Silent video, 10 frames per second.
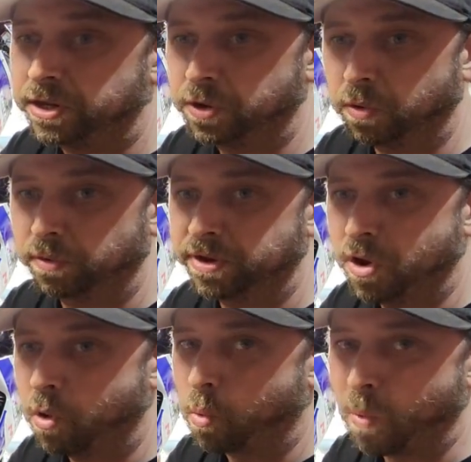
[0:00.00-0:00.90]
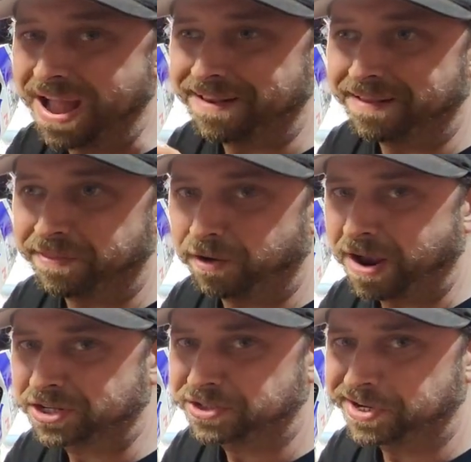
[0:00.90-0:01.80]
you don't really know when
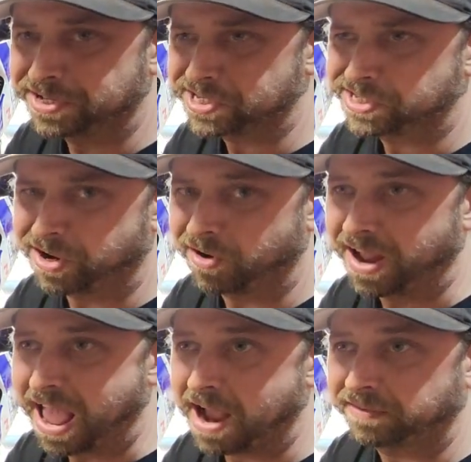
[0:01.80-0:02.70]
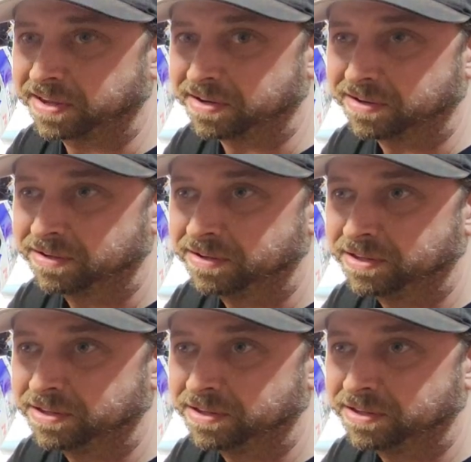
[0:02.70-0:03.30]
they're actually going to start acting.